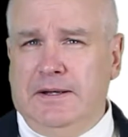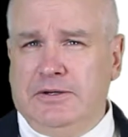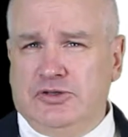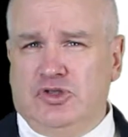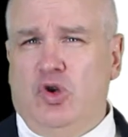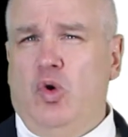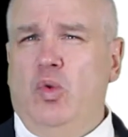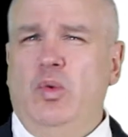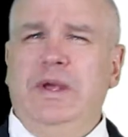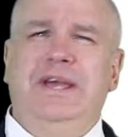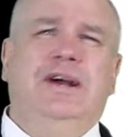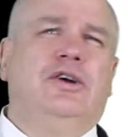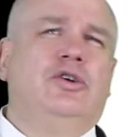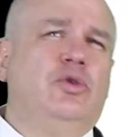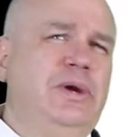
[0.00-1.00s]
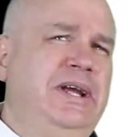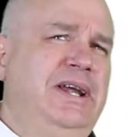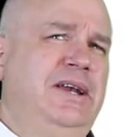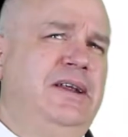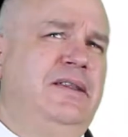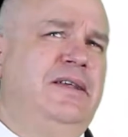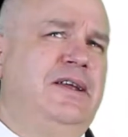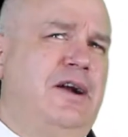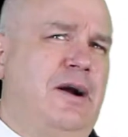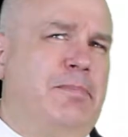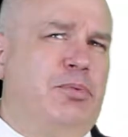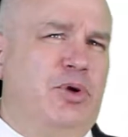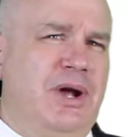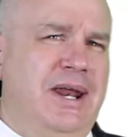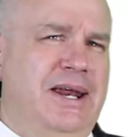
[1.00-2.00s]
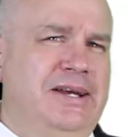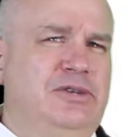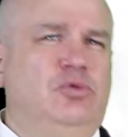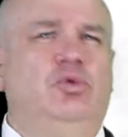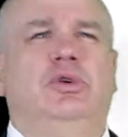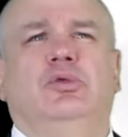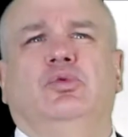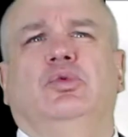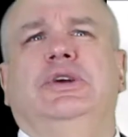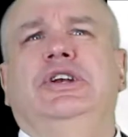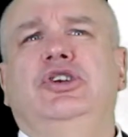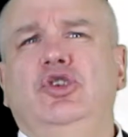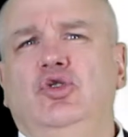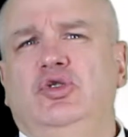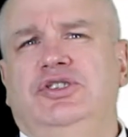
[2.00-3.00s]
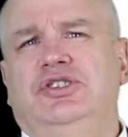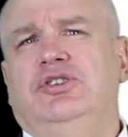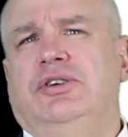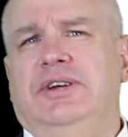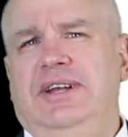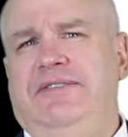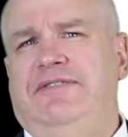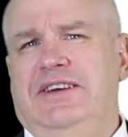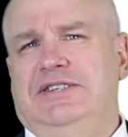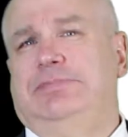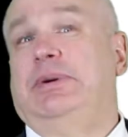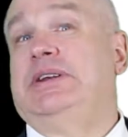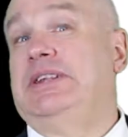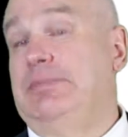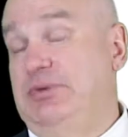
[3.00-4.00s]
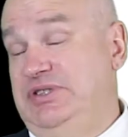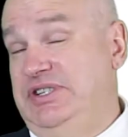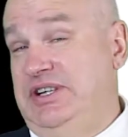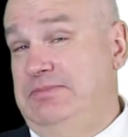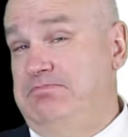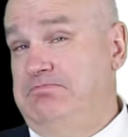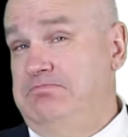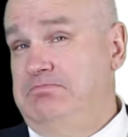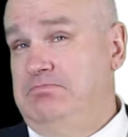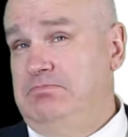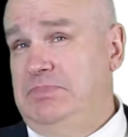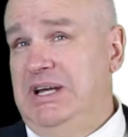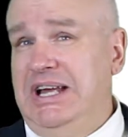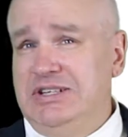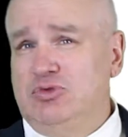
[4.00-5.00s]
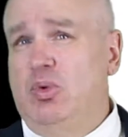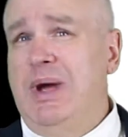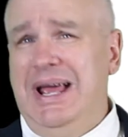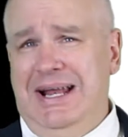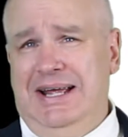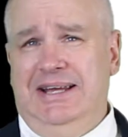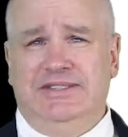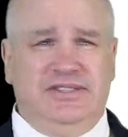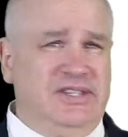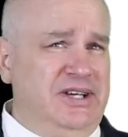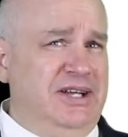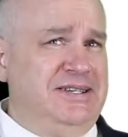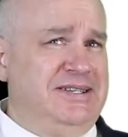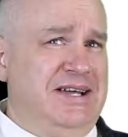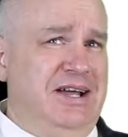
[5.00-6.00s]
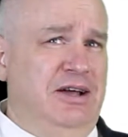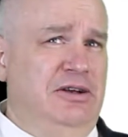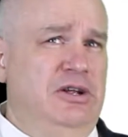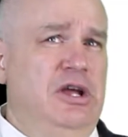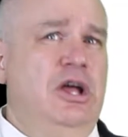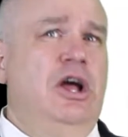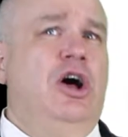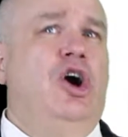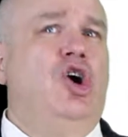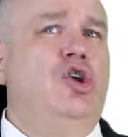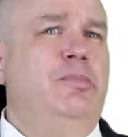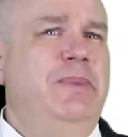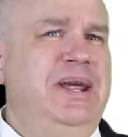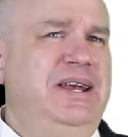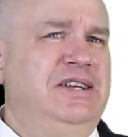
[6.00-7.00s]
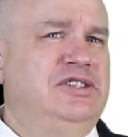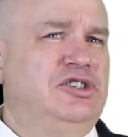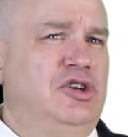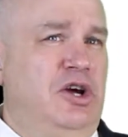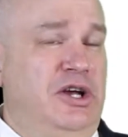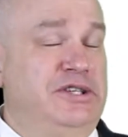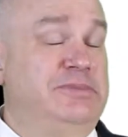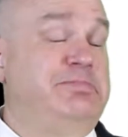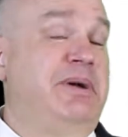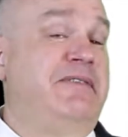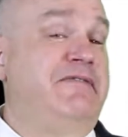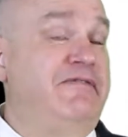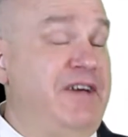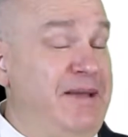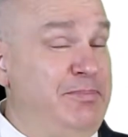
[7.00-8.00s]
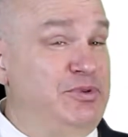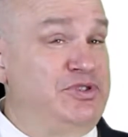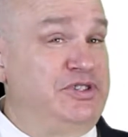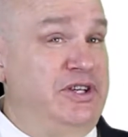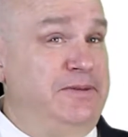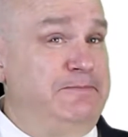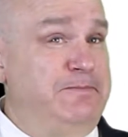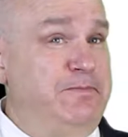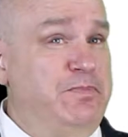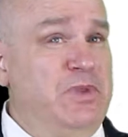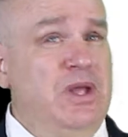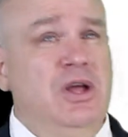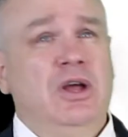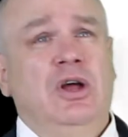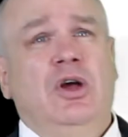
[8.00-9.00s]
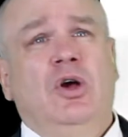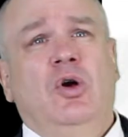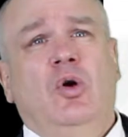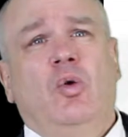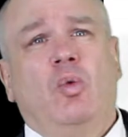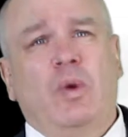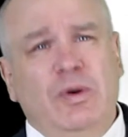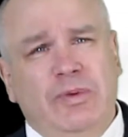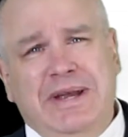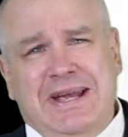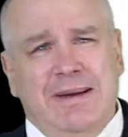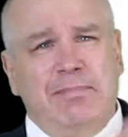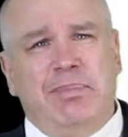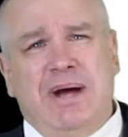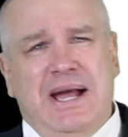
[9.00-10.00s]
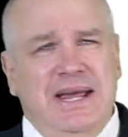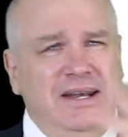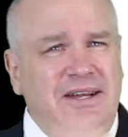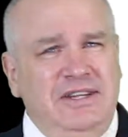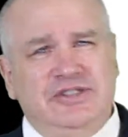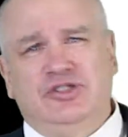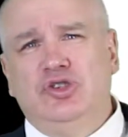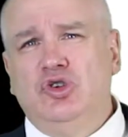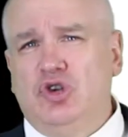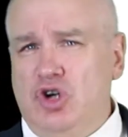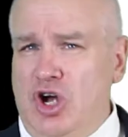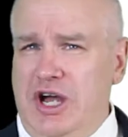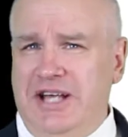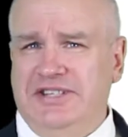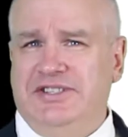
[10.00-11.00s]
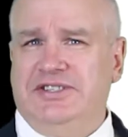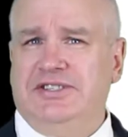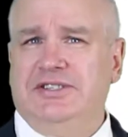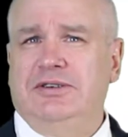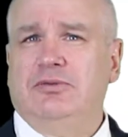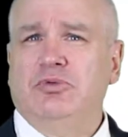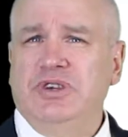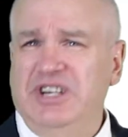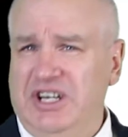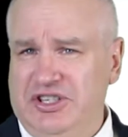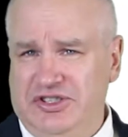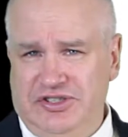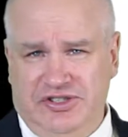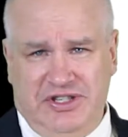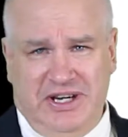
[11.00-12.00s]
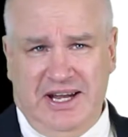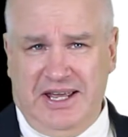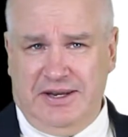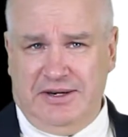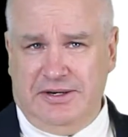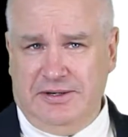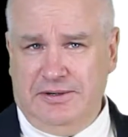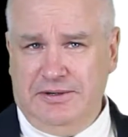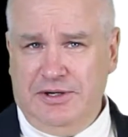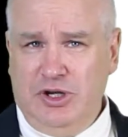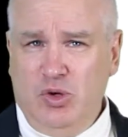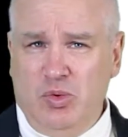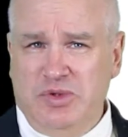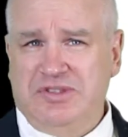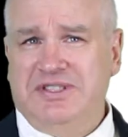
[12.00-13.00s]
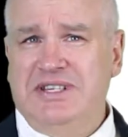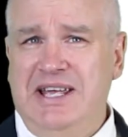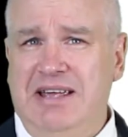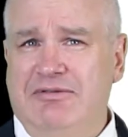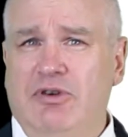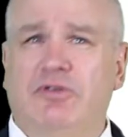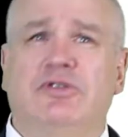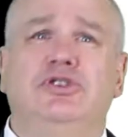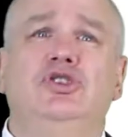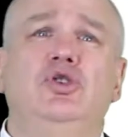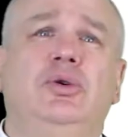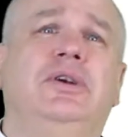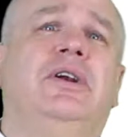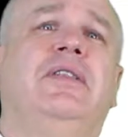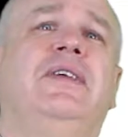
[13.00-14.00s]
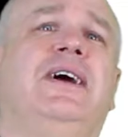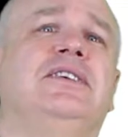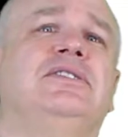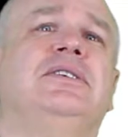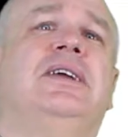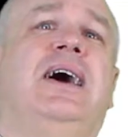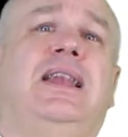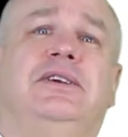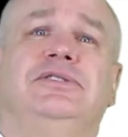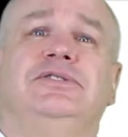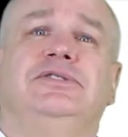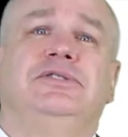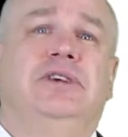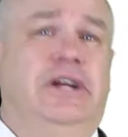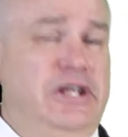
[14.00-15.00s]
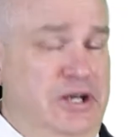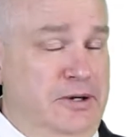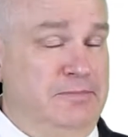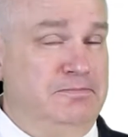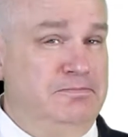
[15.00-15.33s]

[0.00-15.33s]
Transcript: so we agreed that our product will reduce your defects by 10%, as well as cut down on maintenance costs by 5%. When we combine these two cost reductions together, you will save over $200,000 a year.